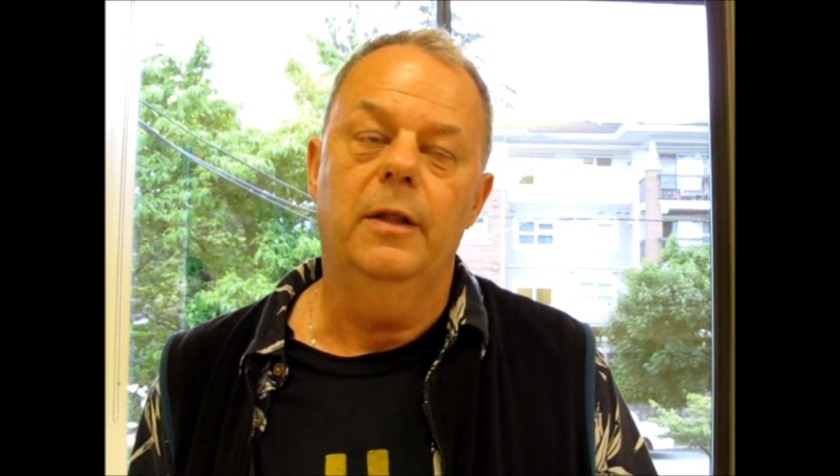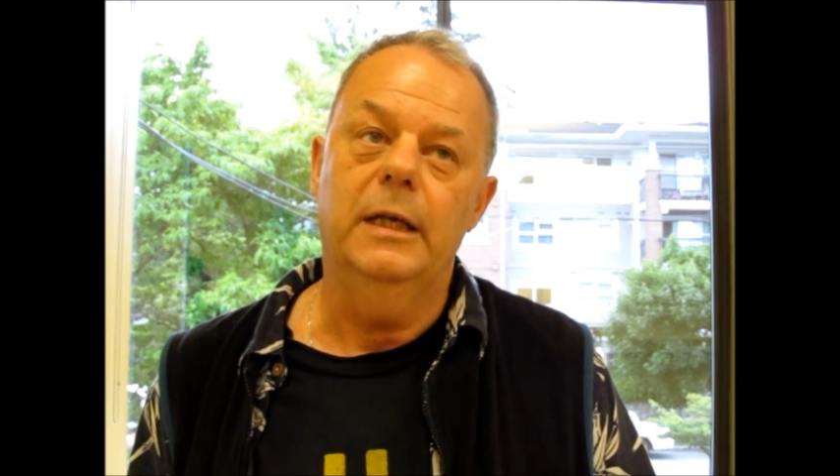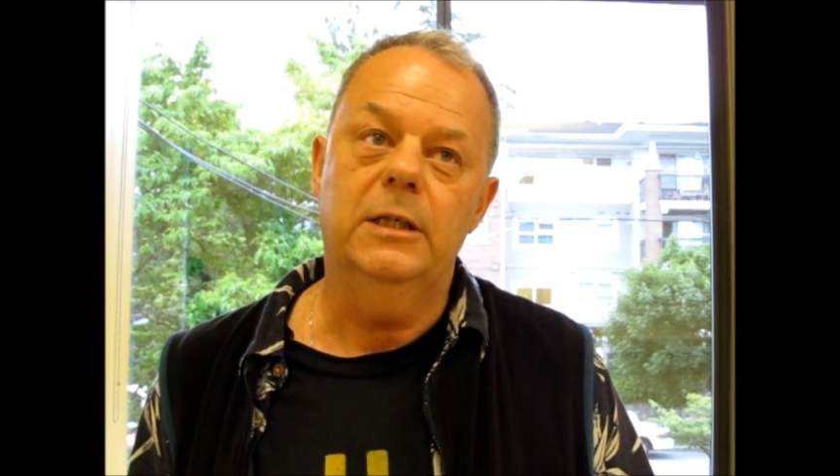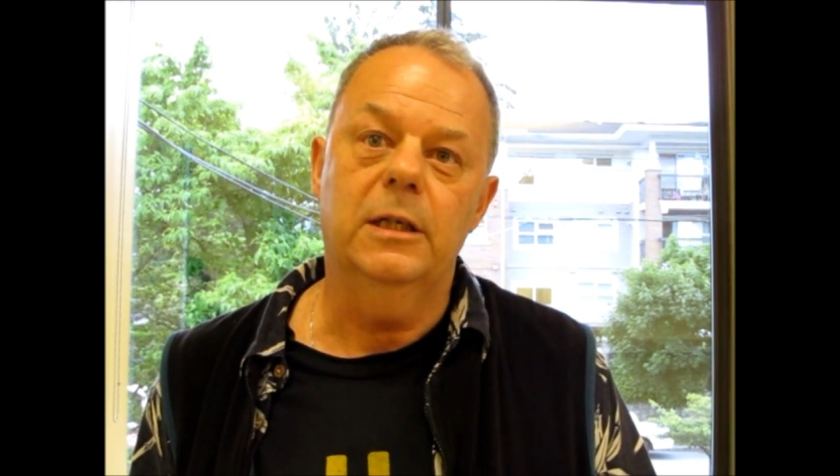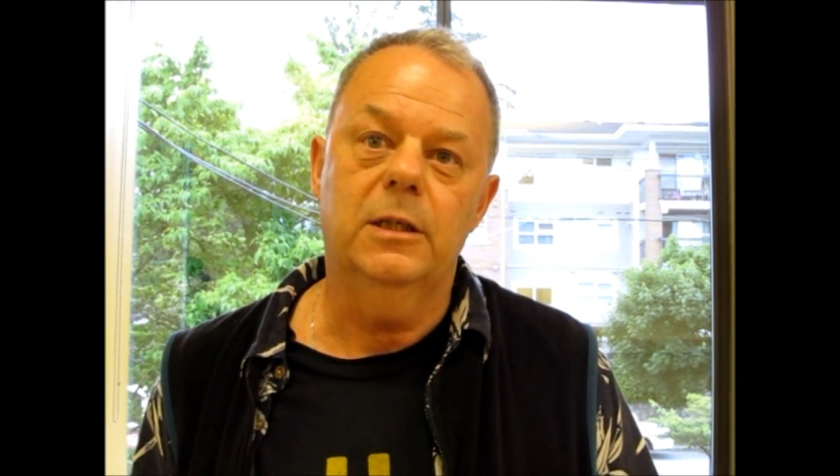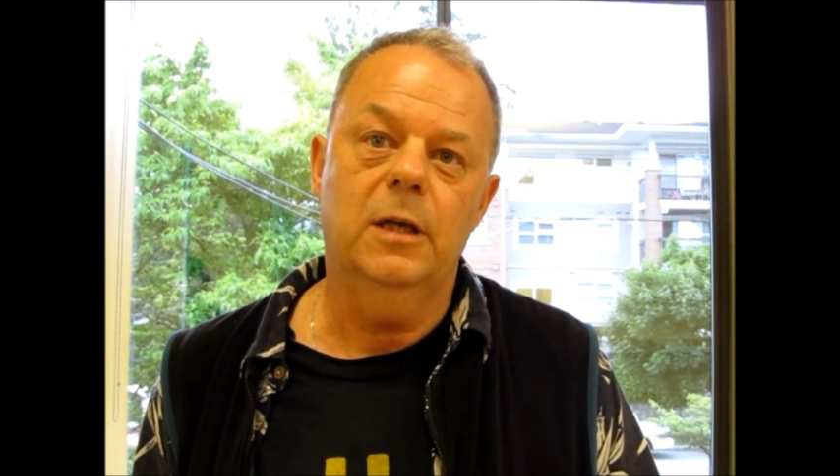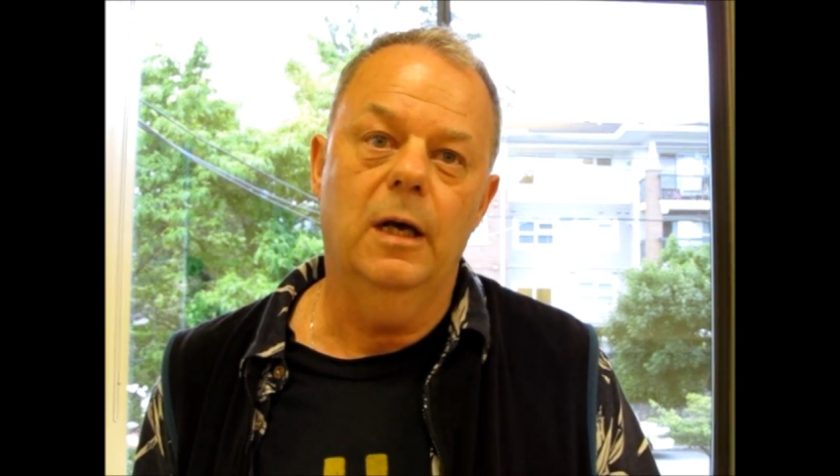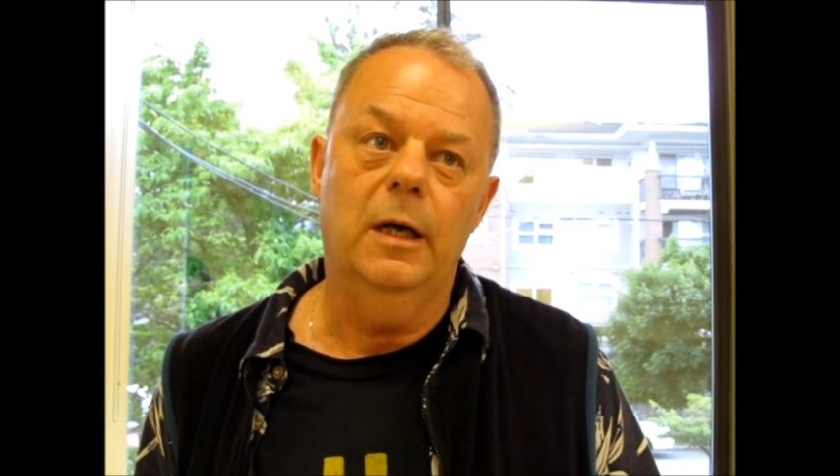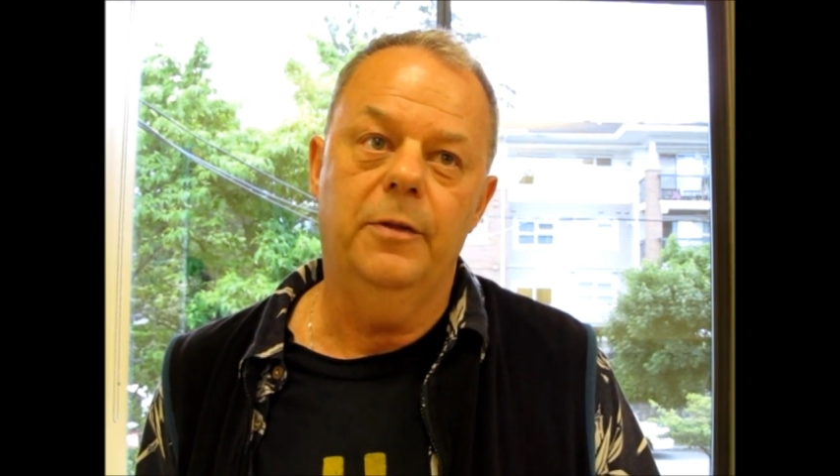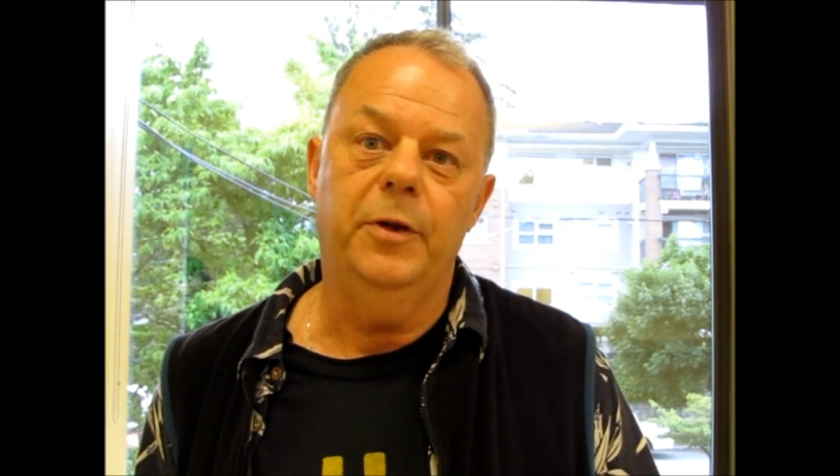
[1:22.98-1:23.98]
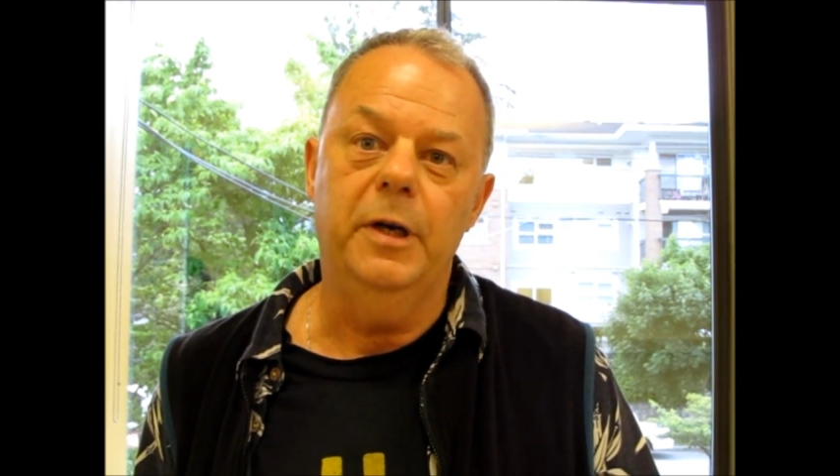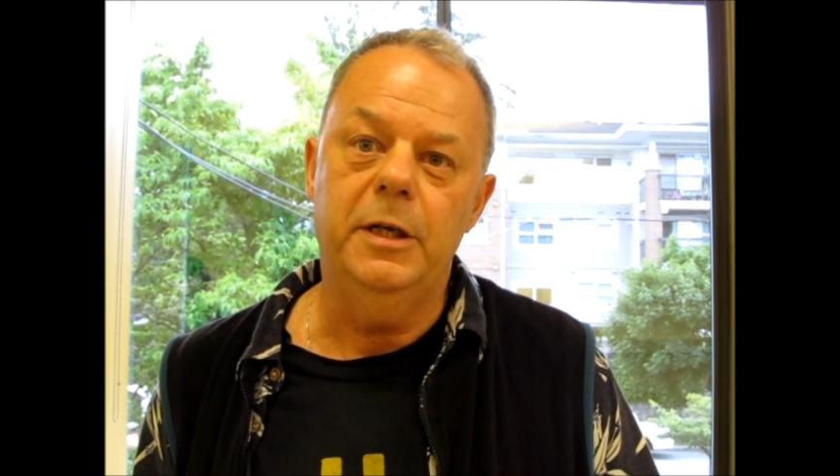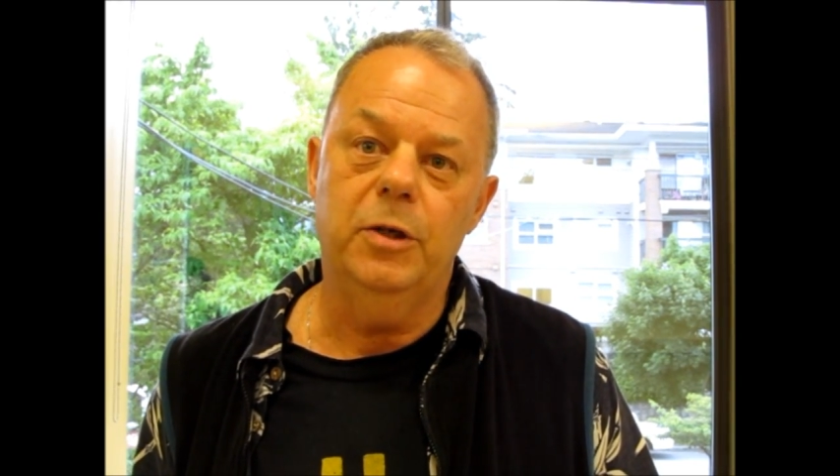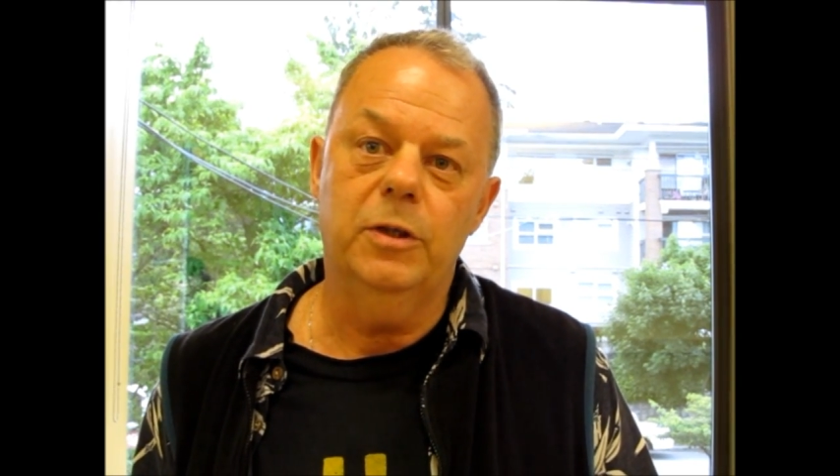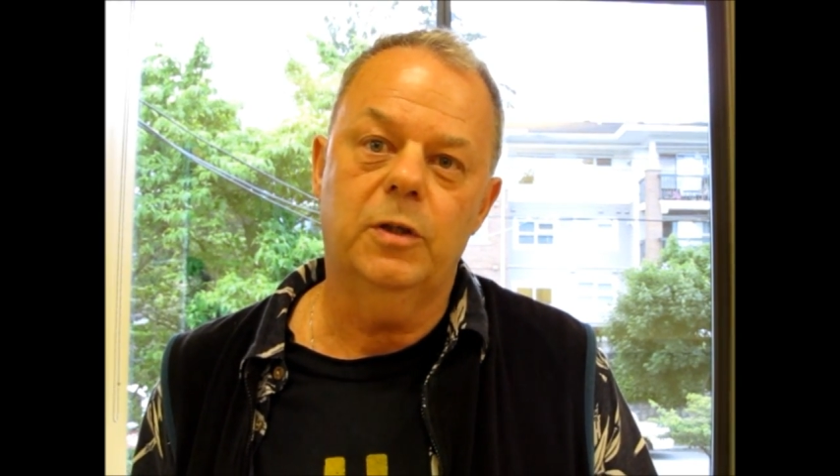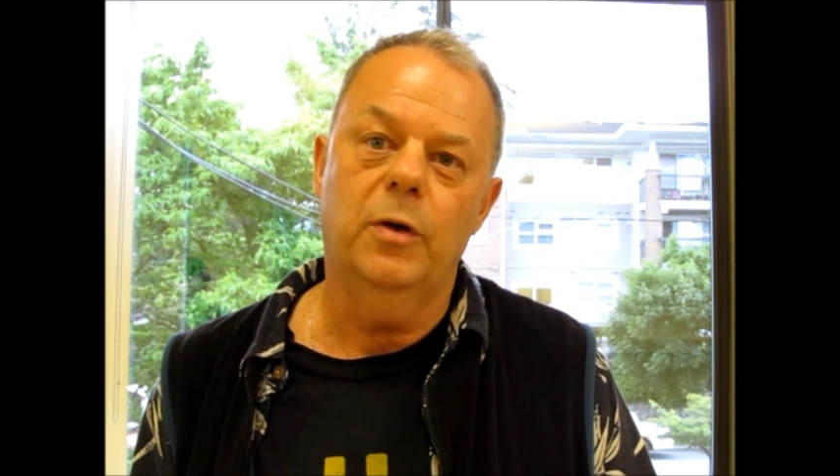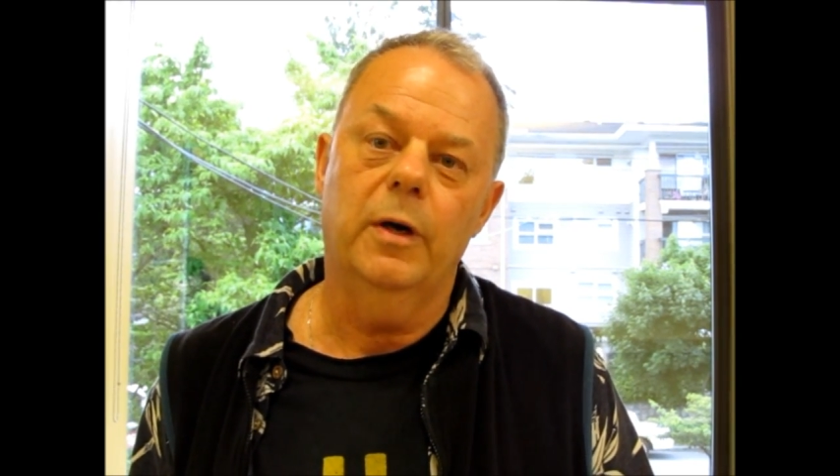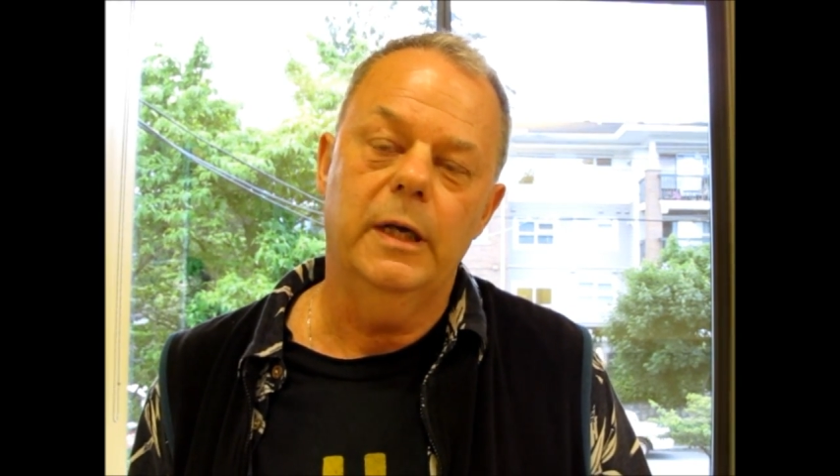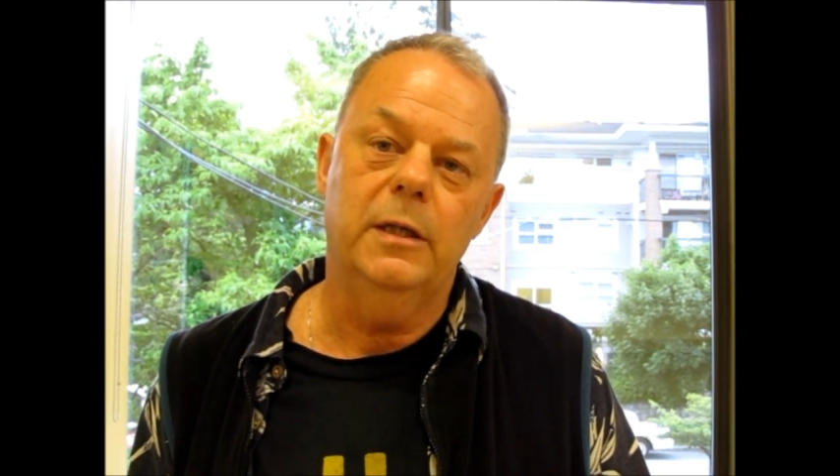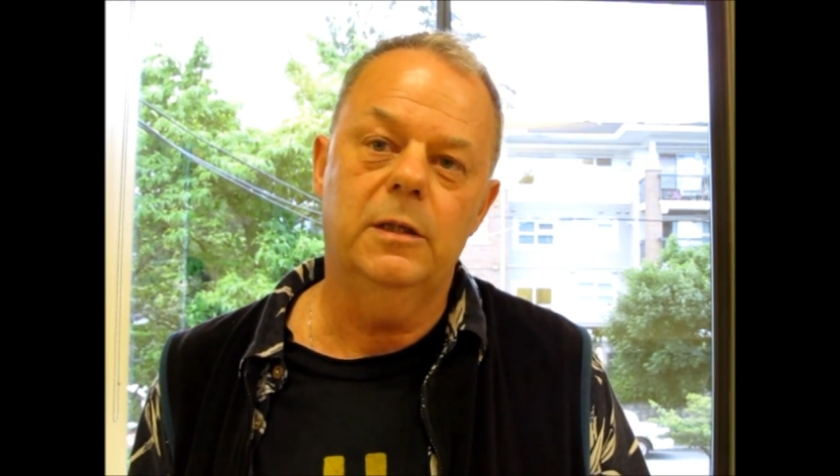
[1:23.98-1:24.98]
This is uh, 32
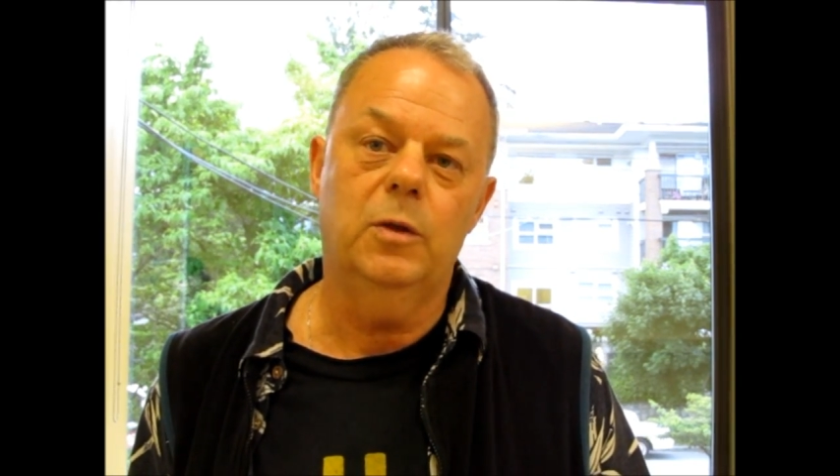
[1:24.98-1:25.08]
stories,